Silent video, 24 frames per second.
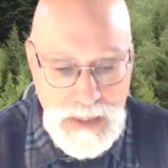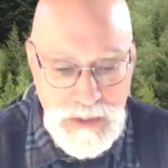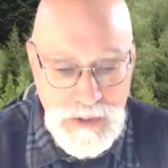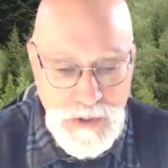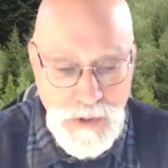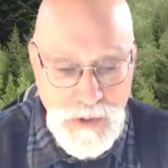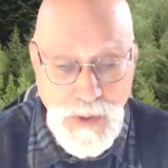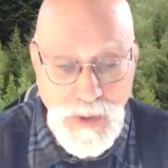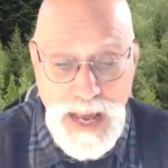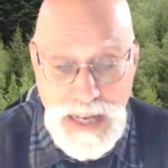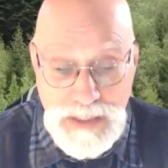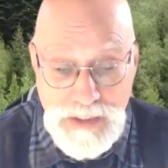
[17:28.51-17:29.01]

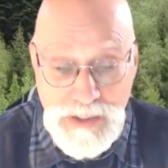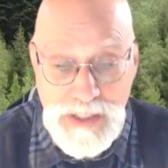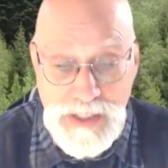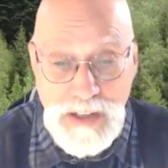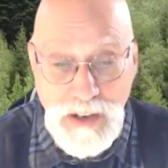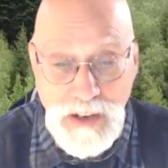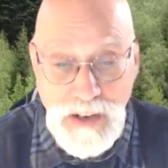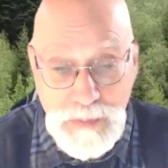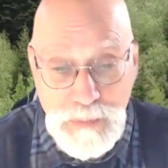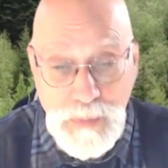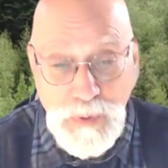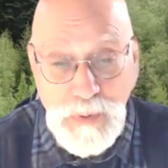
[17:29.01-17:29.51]
So I
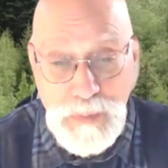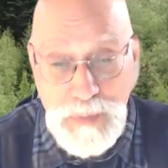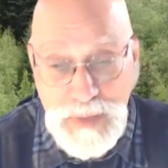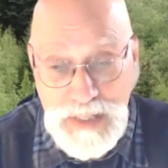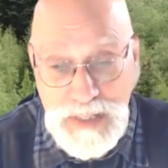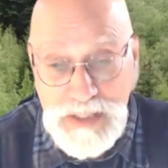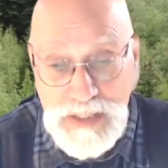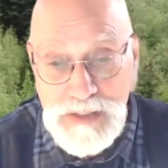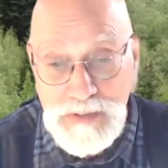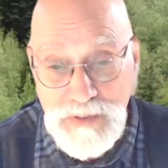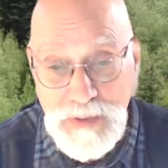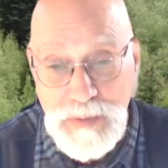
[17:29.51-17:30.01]
actually got
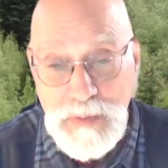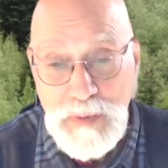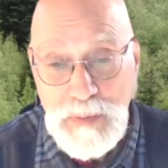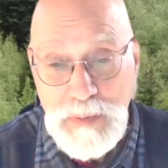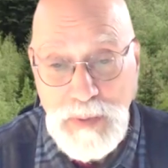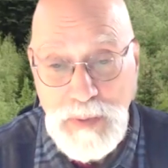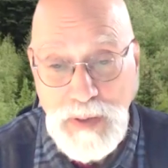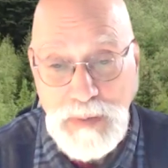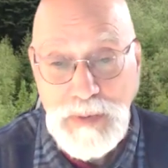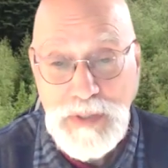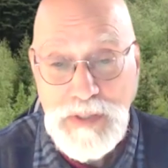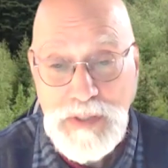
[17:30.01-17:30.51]
permission from
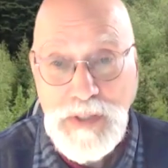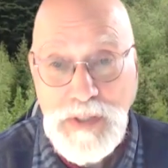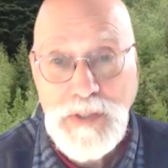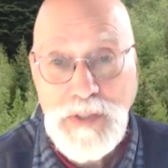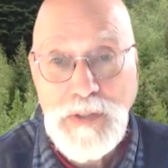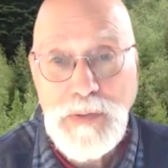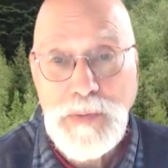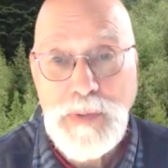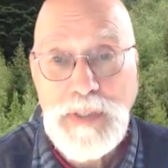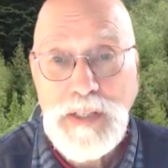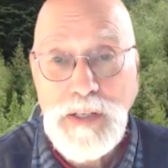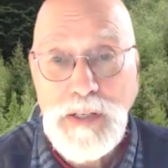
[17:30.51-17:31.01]
the
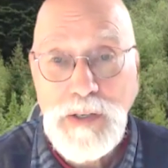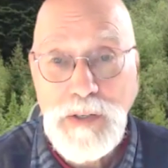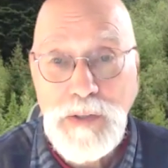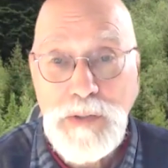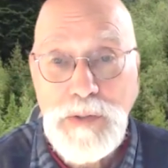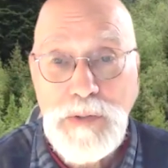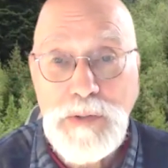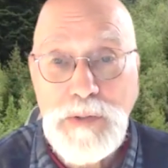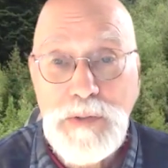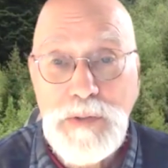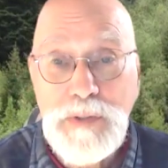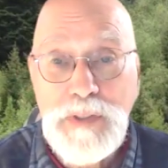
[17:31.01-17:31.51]
publisher to
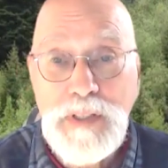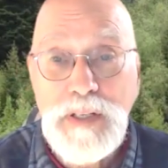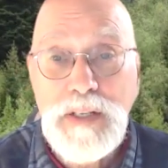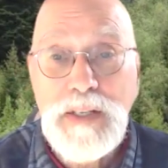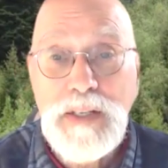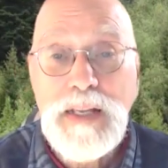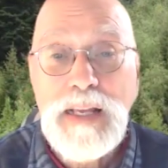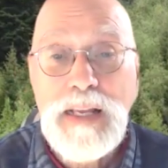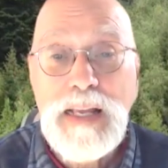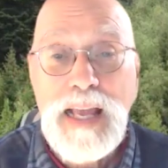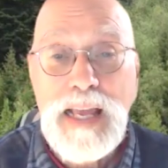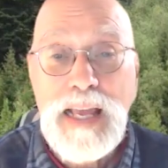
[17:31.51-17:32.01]
include
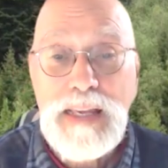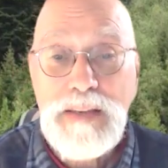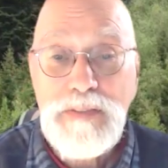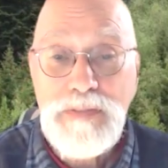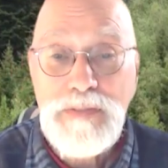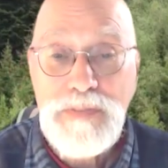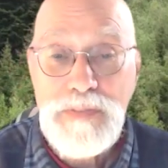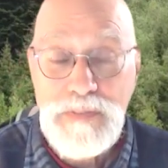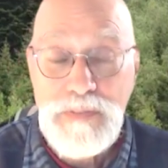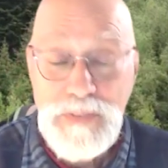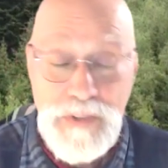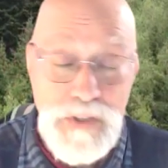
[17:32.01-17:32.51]

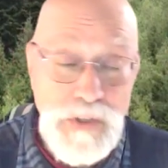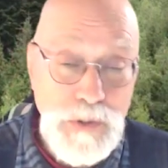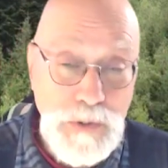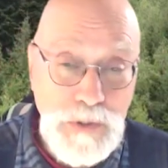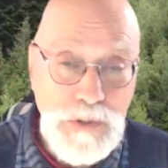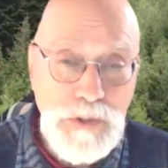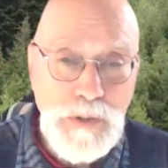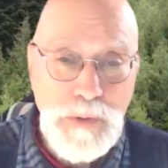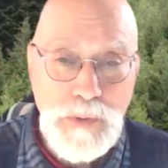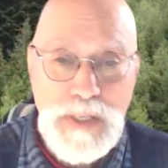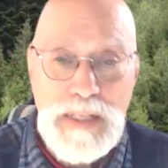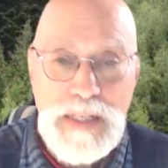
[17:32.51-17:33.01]
a
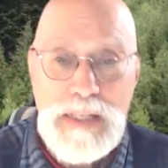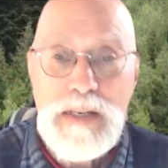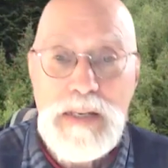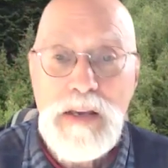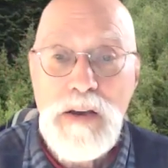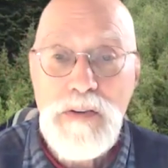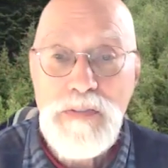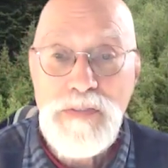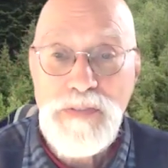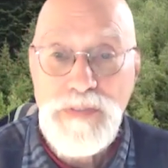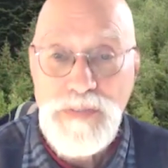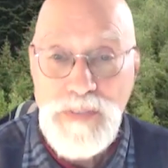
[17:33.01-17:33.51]
usually
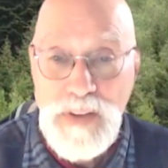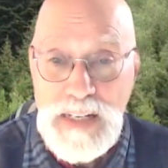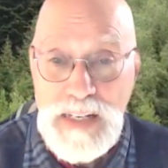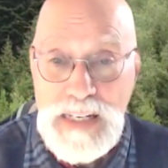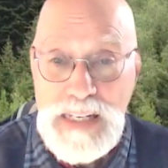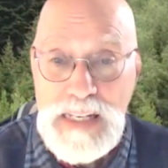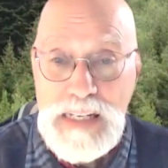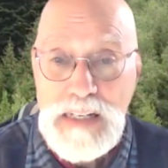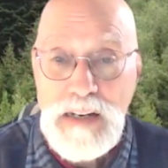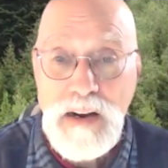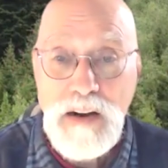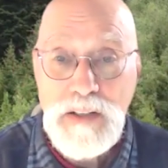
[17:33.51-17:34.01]

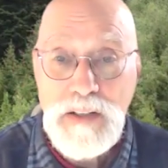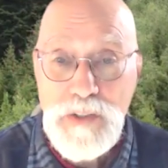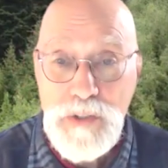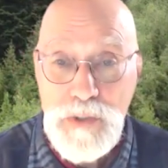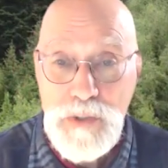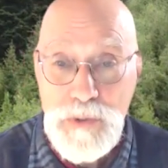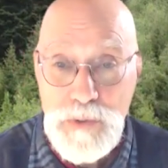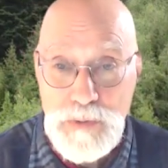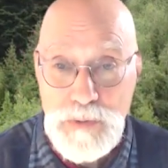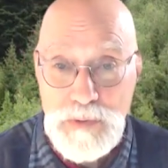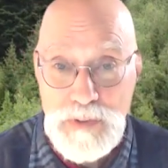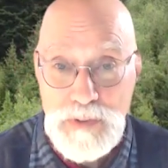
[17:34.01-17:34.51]
funny
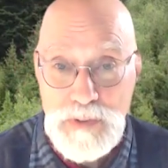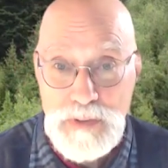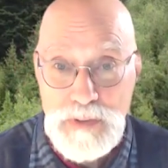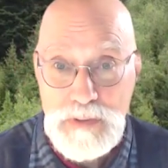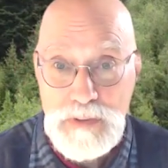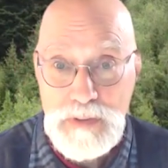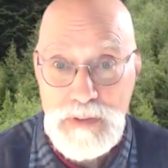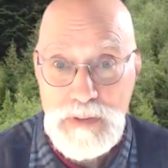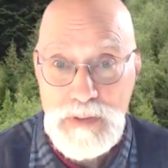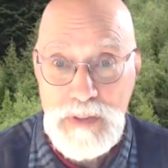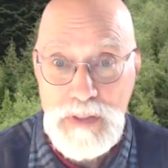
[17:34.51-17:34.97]
cartoon